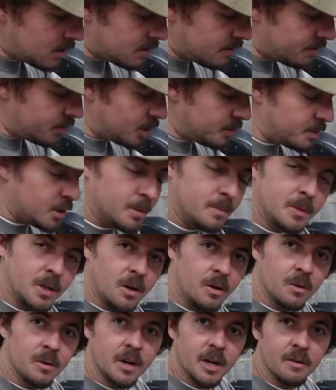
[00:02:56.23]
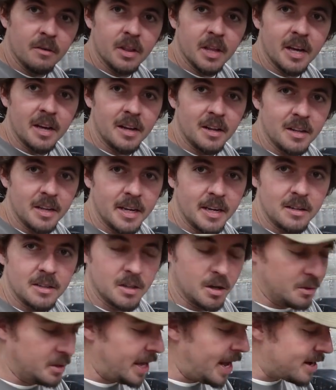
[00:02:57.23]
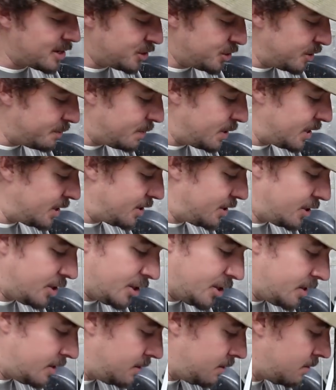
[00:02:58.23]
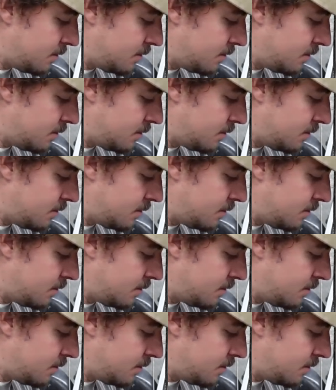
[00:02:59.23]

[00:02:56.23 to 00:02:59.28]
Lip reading: Fuel pump's on, everything clicks. So that should be good.